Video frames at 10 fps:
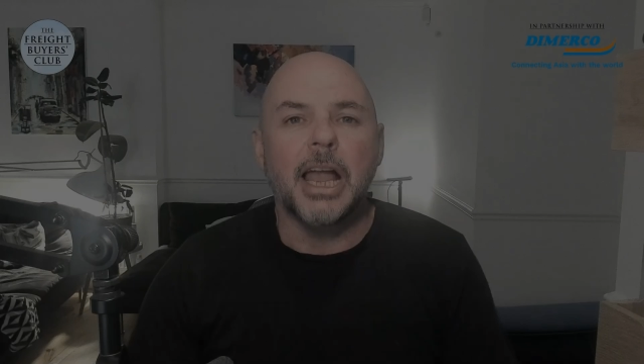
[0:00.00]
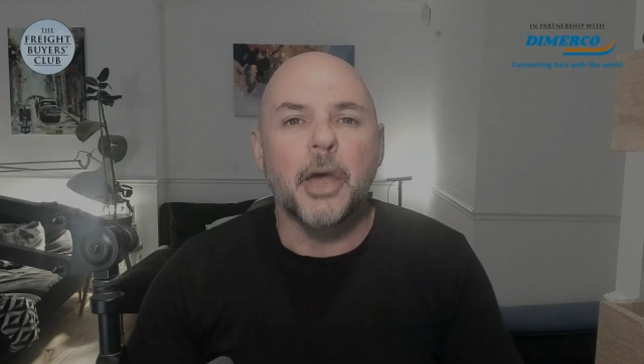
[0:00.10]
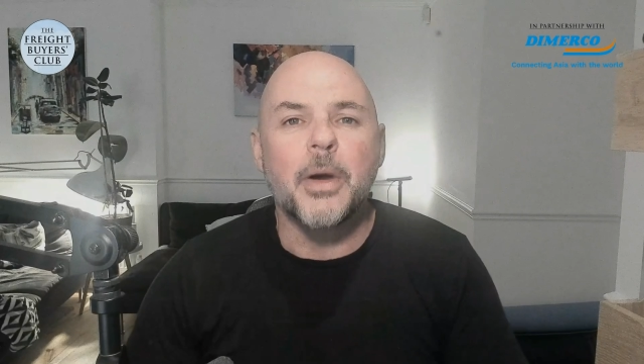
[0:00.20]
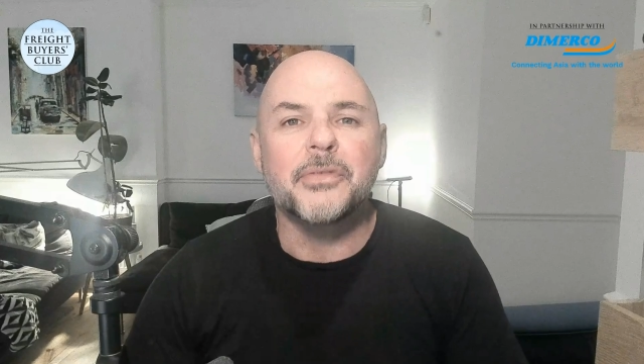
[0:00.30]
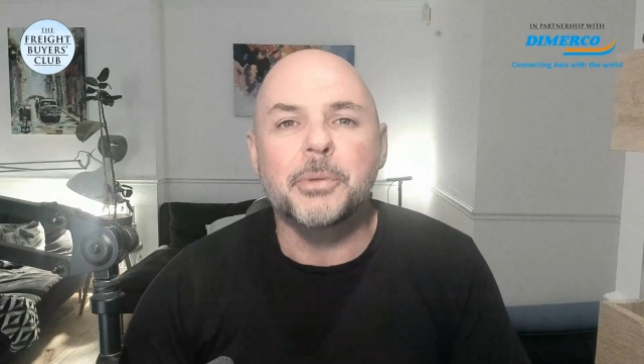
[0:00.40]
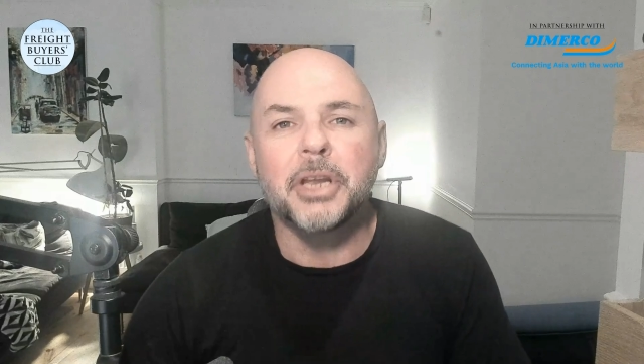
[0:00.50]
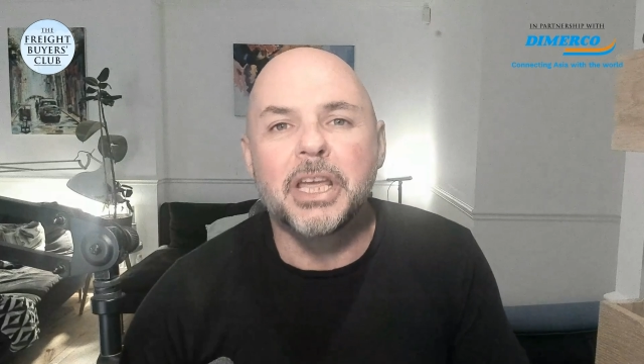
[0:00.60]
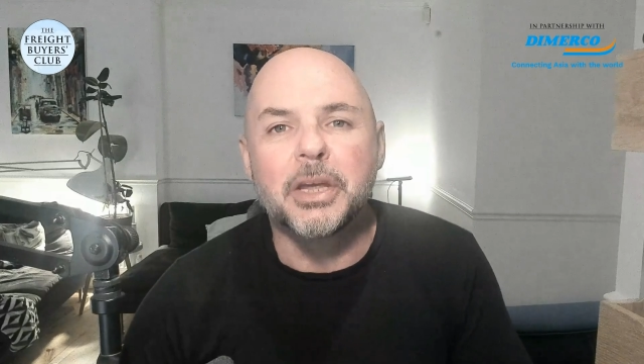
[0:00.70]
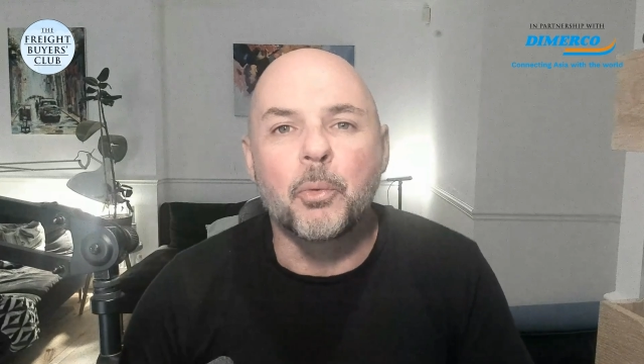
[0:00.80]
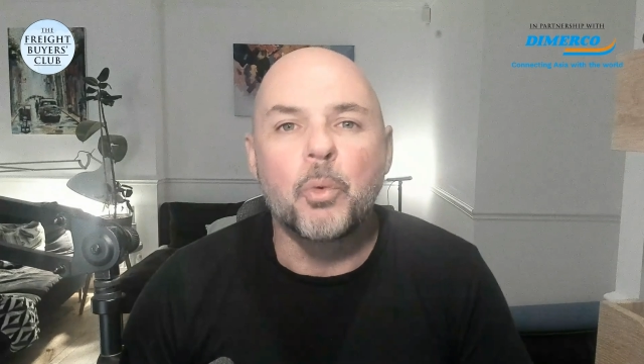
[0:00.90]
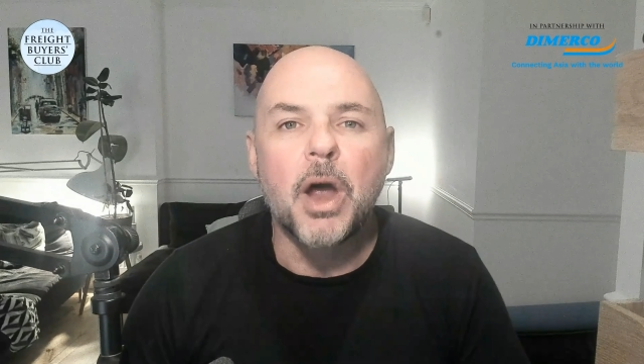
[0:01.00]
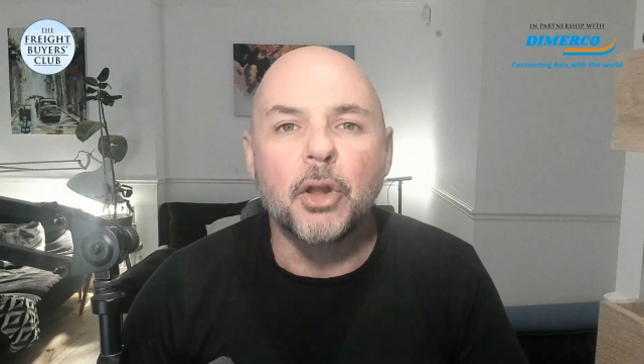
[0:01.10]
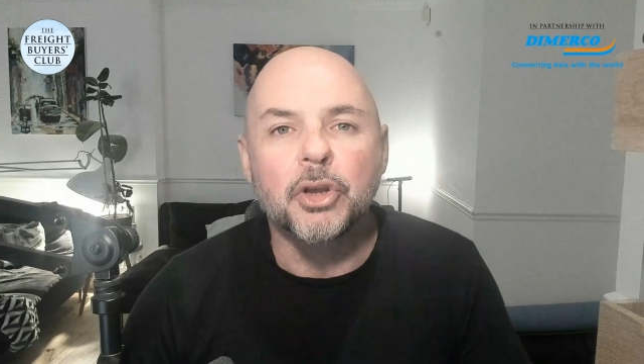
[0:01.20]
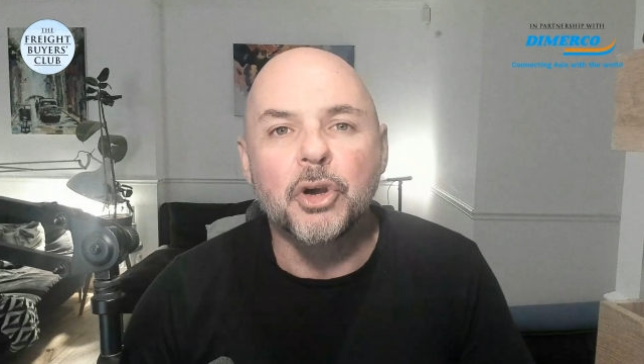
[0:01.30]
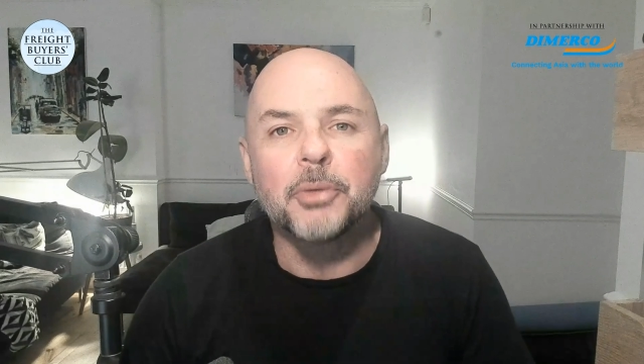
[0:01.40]
Hello, everybody.
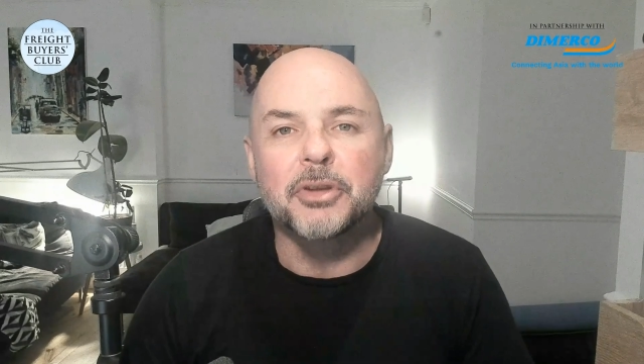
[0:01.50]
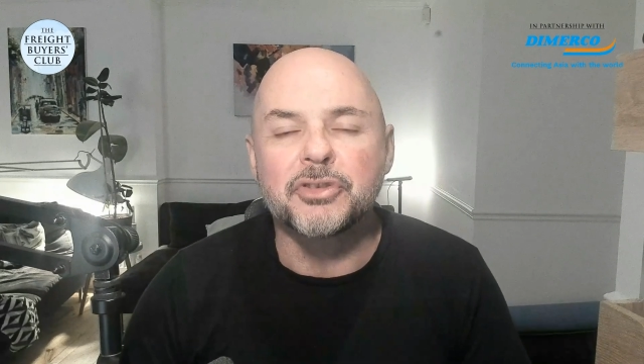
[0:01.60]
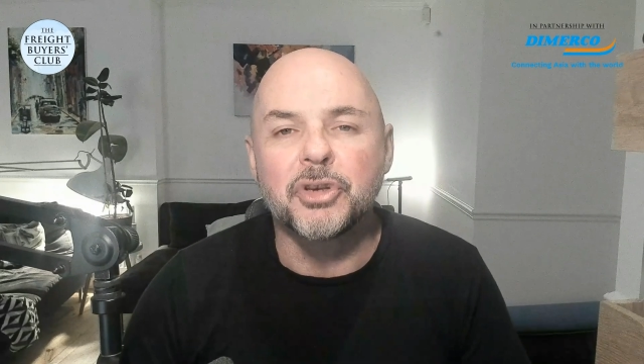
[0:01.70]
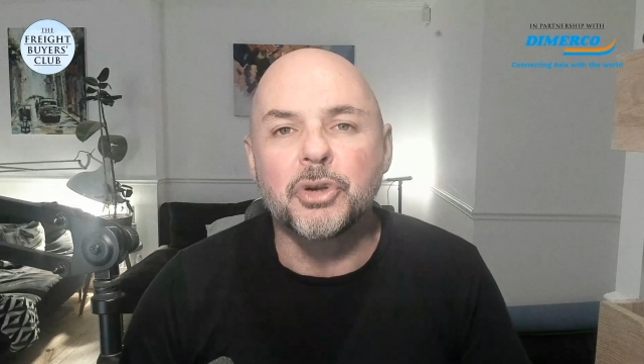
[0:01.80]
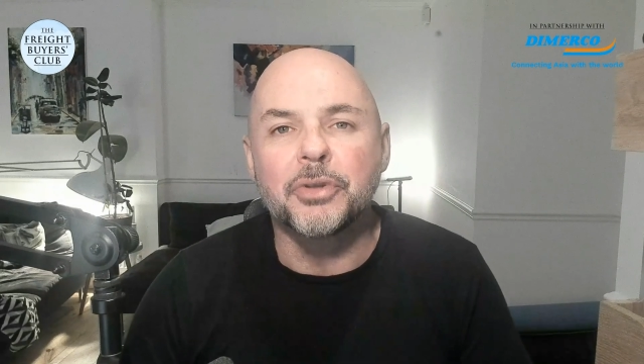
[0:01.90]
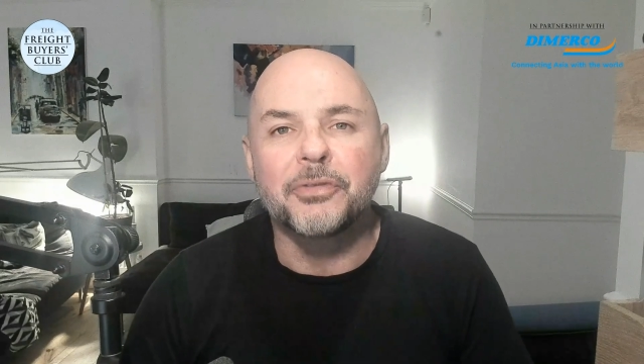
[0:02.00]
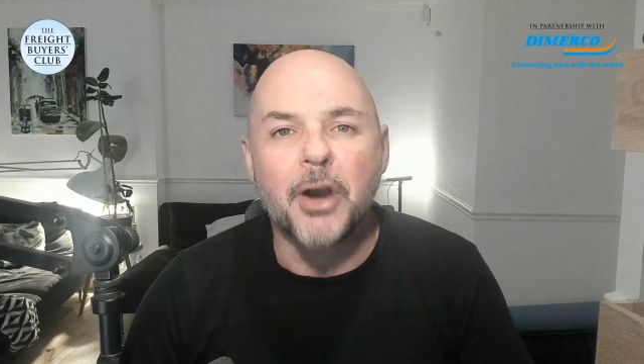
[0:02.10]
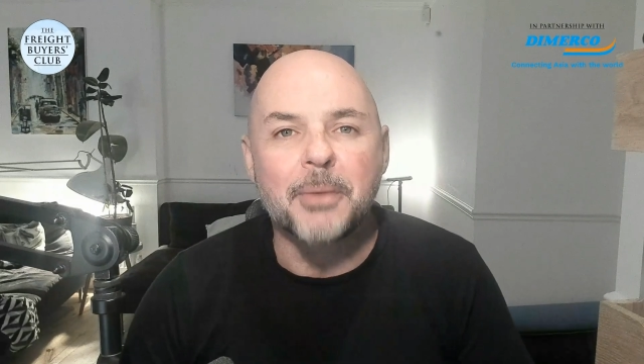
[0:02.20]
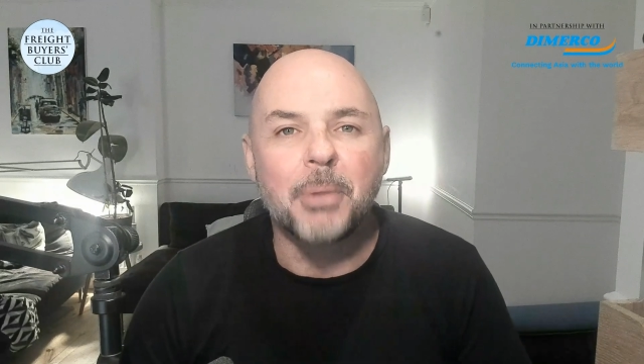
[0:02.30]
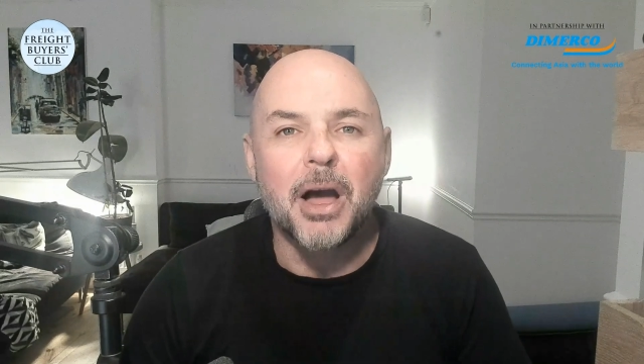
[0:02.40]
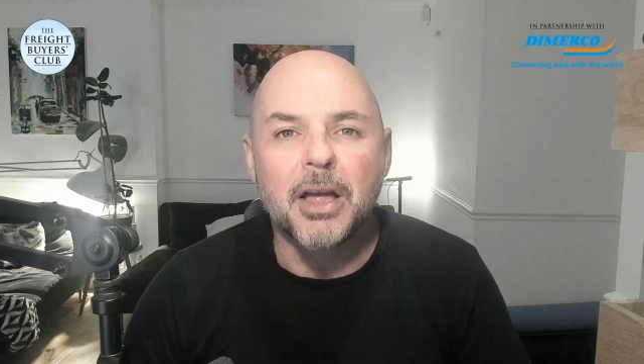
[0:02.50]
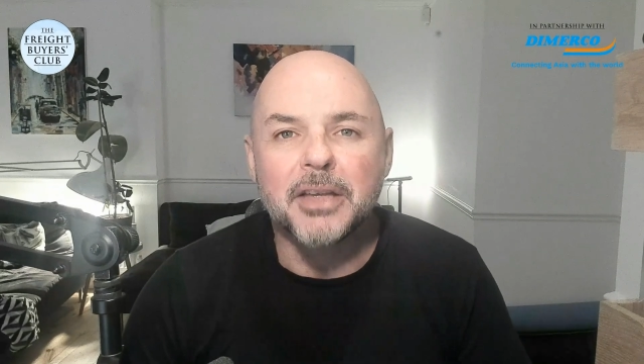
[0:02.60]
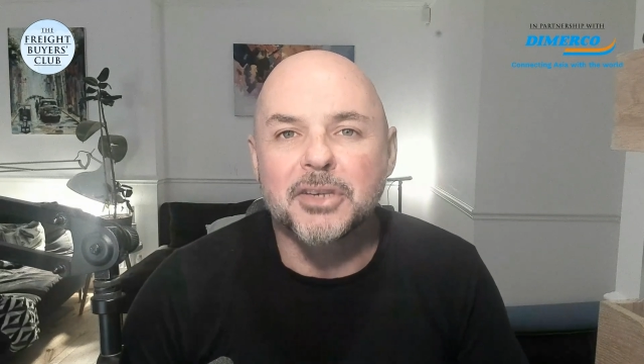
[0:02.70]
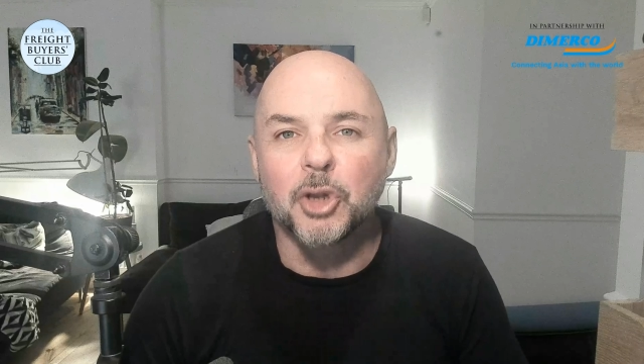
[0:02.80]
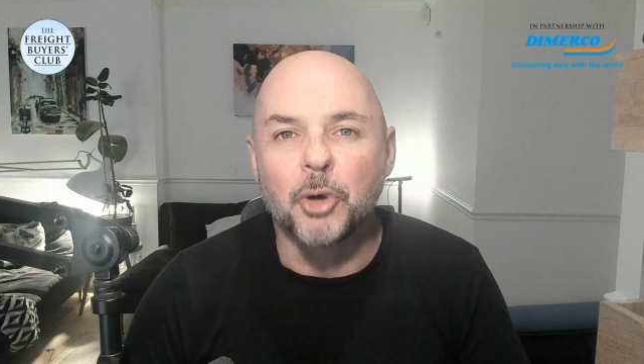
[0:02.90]
Welcome to the Freight
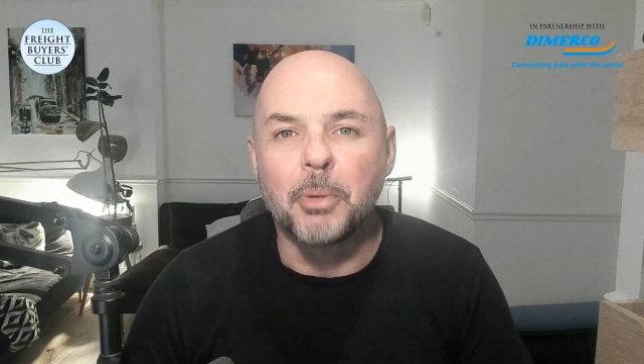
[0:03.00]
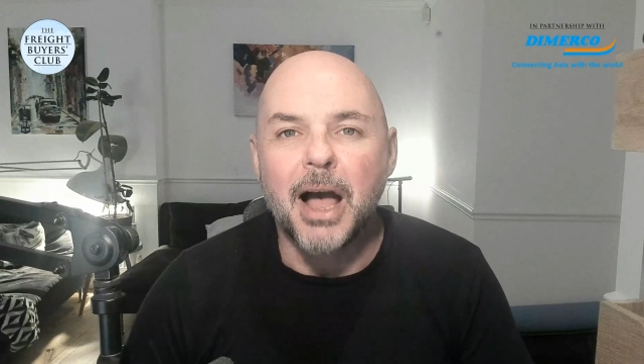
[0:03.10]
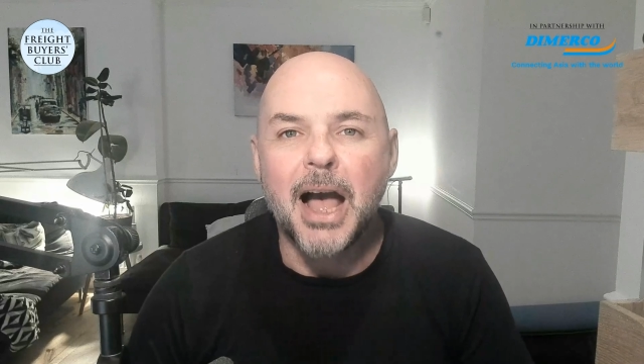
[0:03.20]
Buyers Club.